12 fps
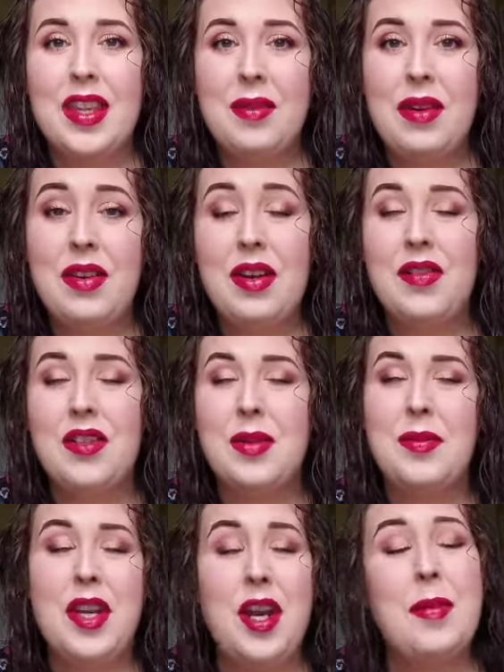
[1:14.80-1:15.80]
very
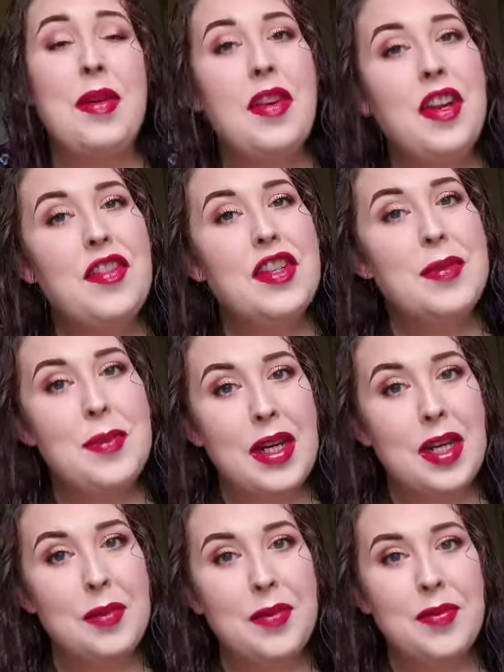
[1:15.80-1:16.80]
first
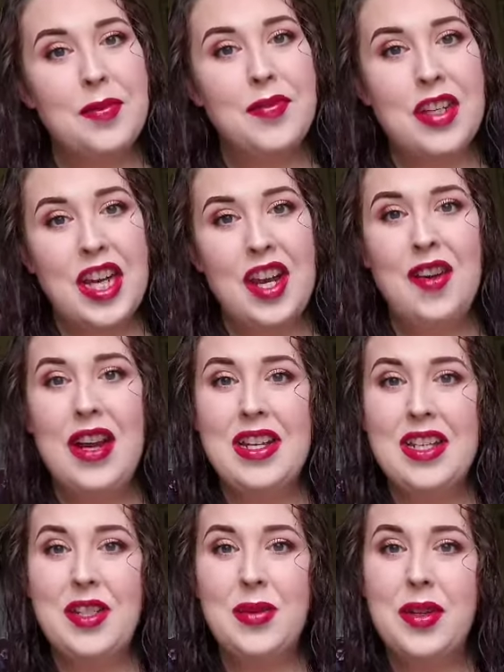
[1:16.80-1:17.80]
makeup video. I
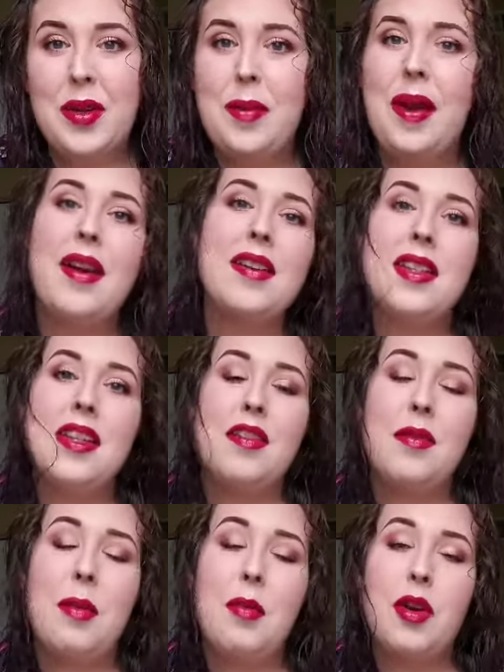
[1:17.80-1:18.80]
did do an unboxing
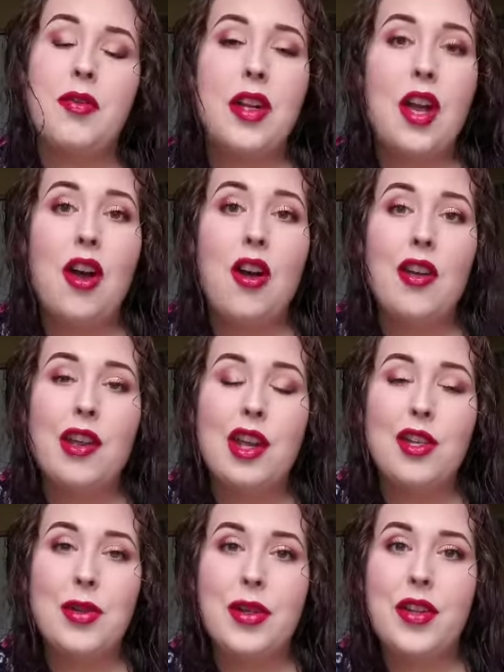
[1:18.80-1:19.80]
of my Morphe haul, and
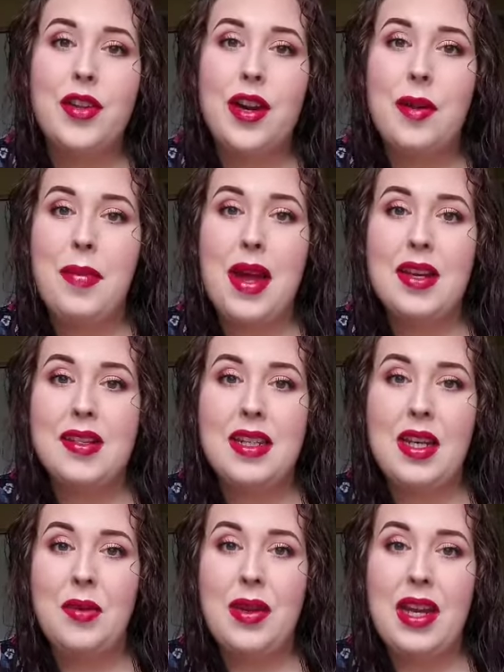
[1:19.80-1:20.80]
I'll do another
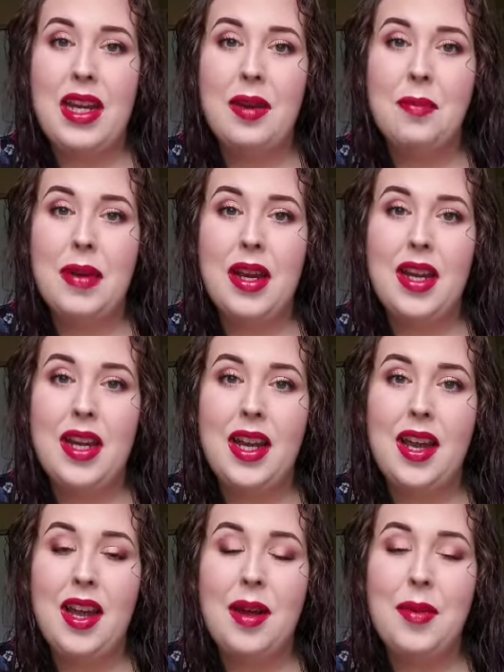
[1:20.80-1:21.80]
unboxing when I get my
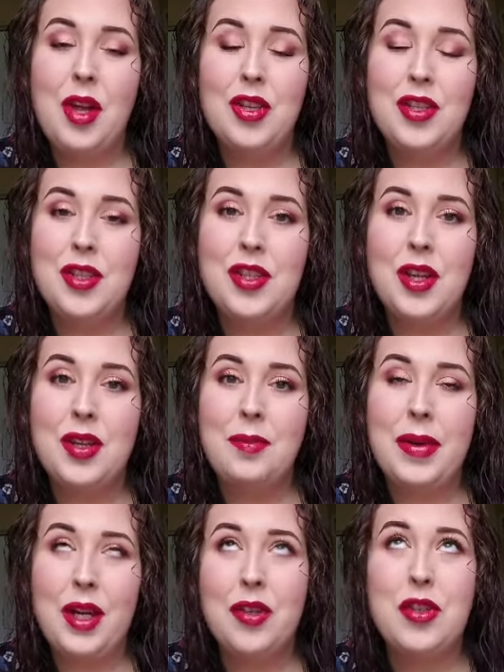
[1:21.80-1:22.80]

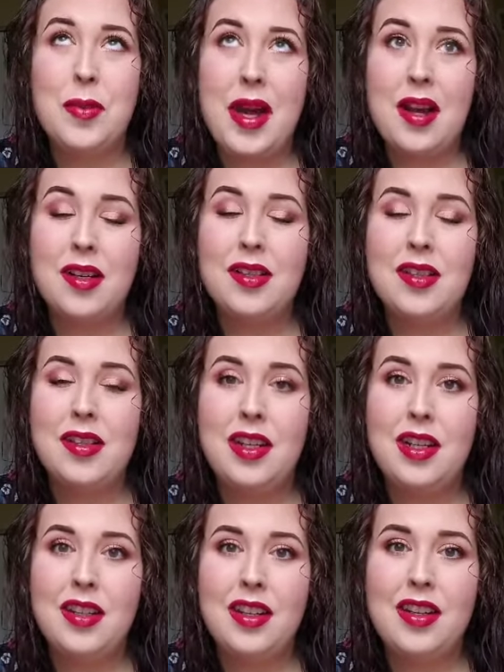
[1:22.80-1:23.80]
Ulta box
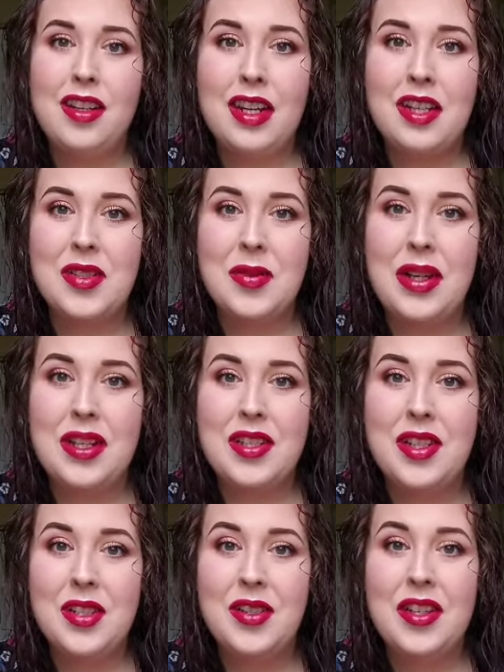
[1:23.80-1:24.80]
in next week
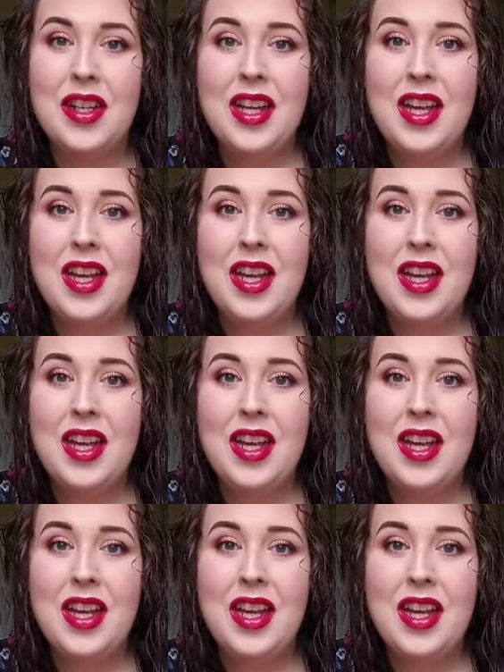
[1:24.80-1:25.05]
too.